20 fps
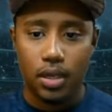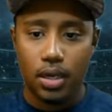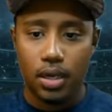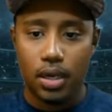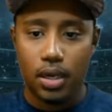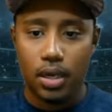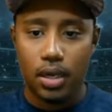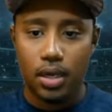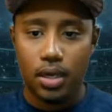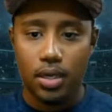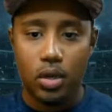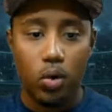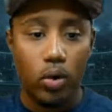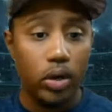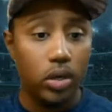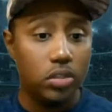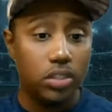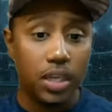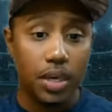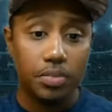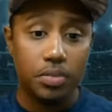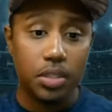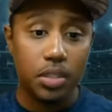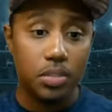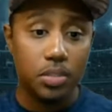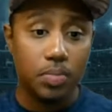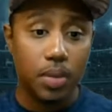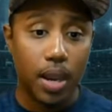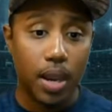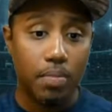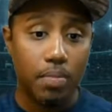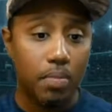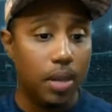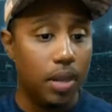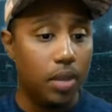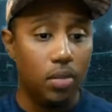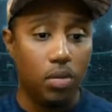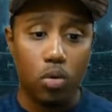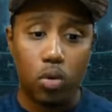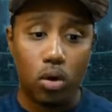no interceptions by
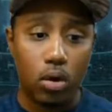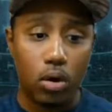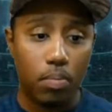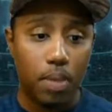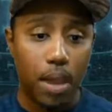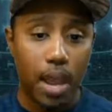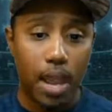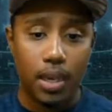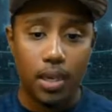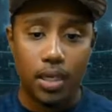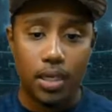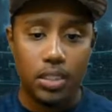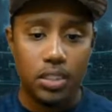either quarterback.